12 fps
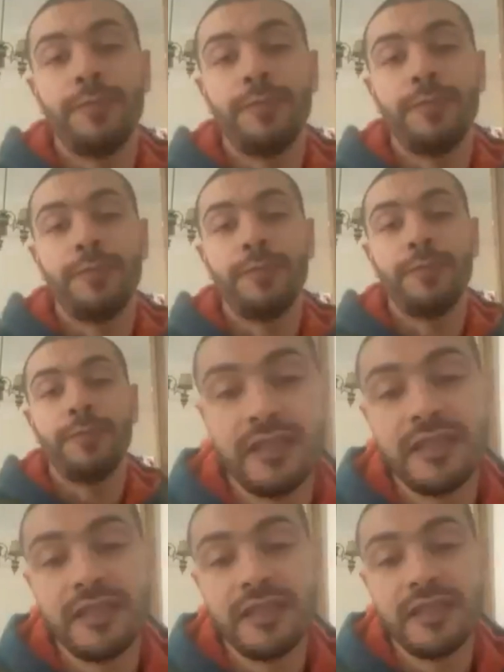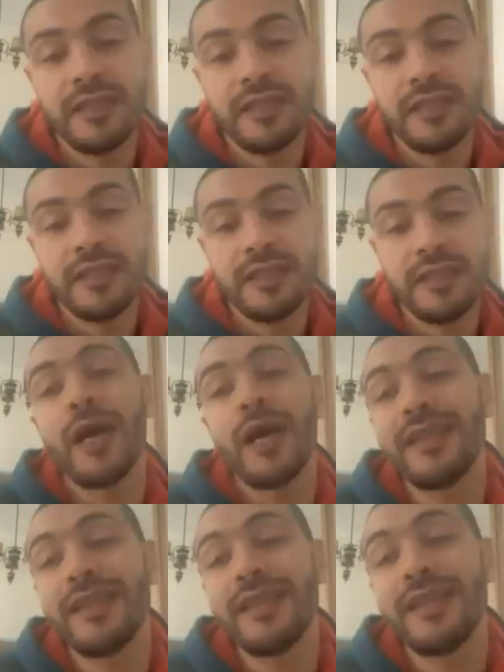open
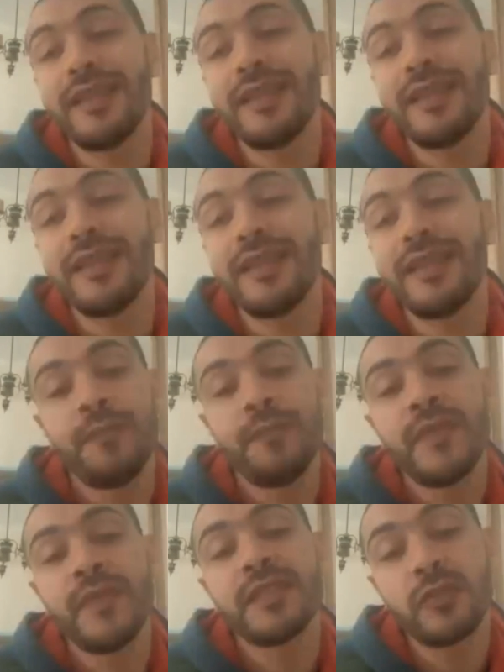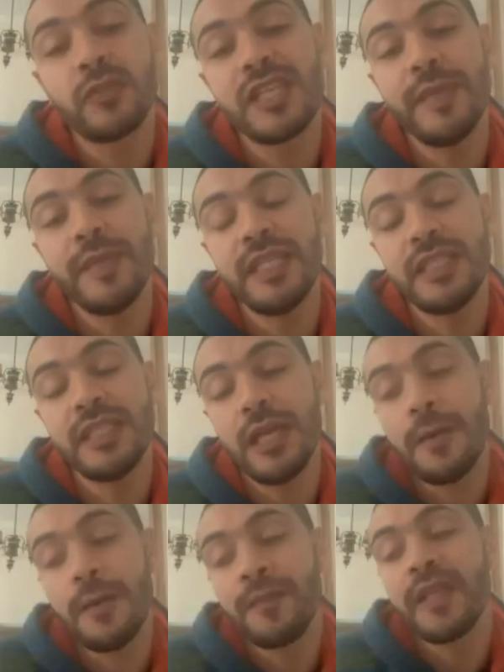spaces. So I think that
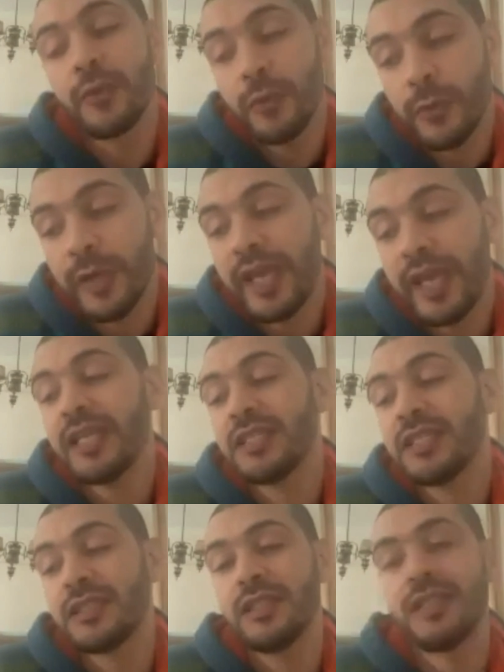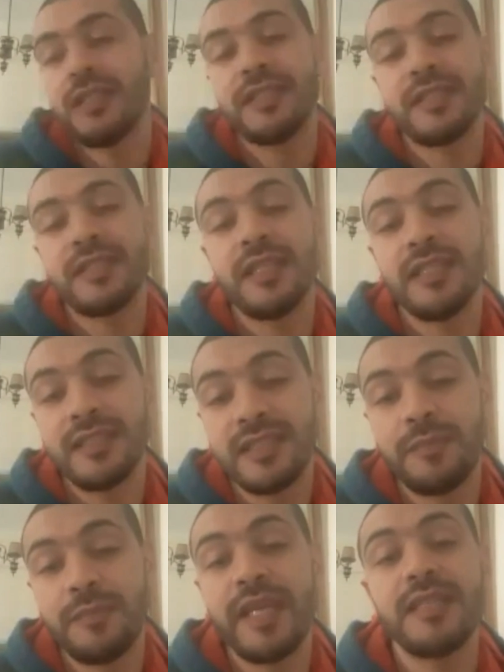social media creates
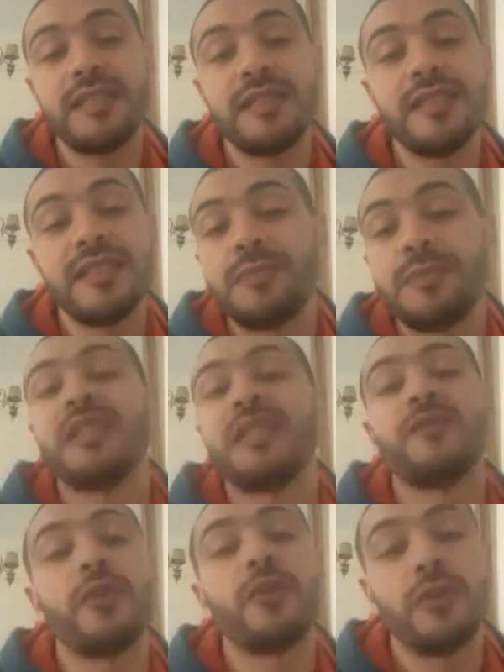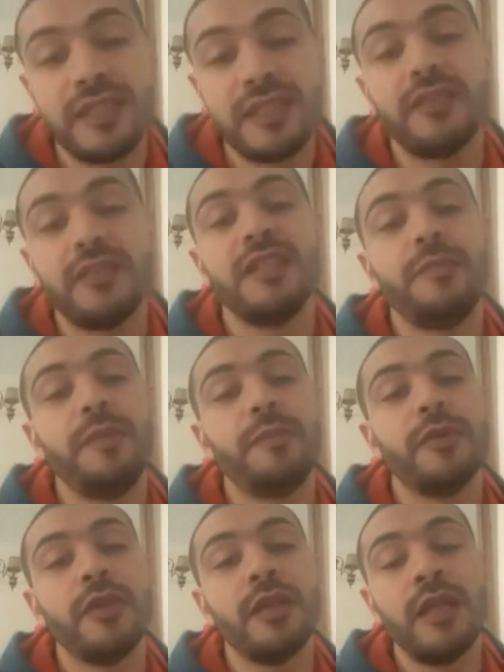this space for
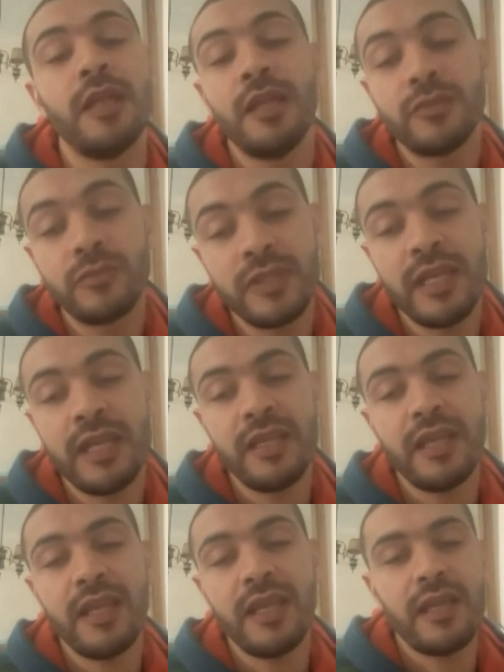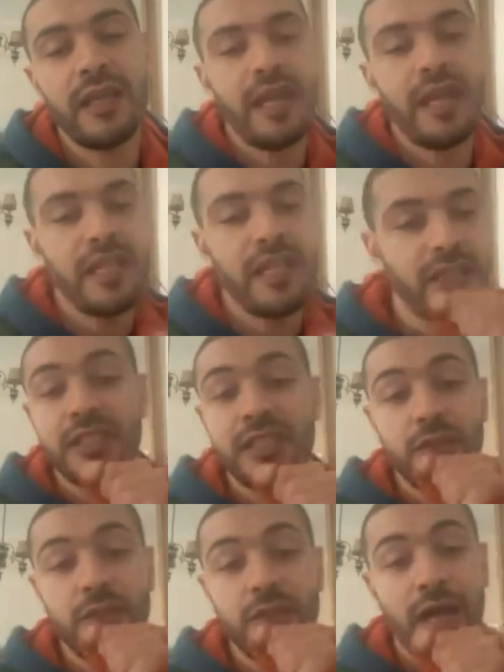concerned people. Today,
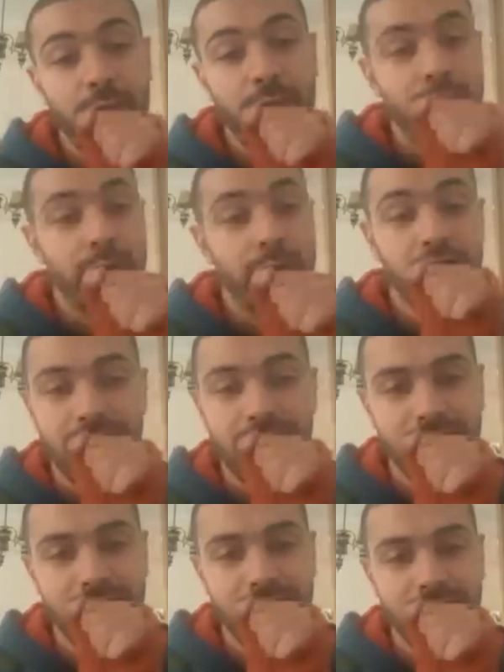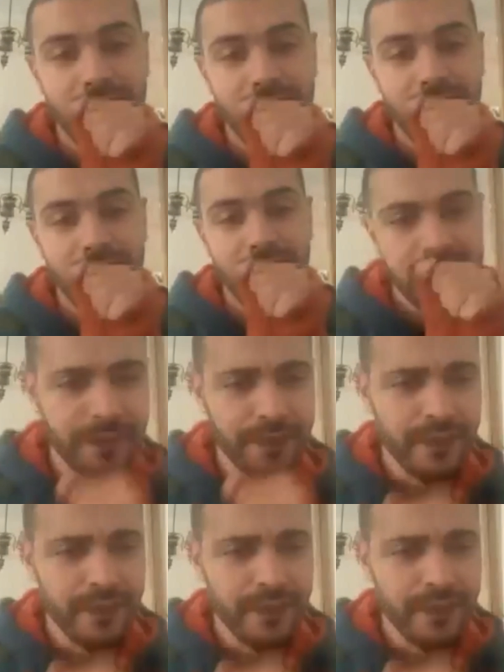LGBTQI people